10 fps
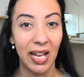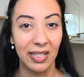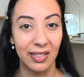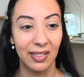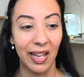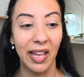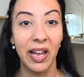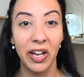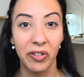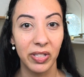as they
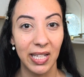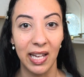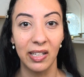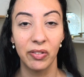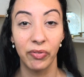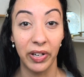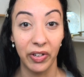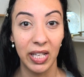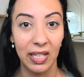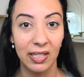get irritated
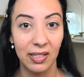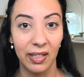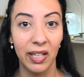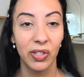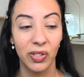very easily.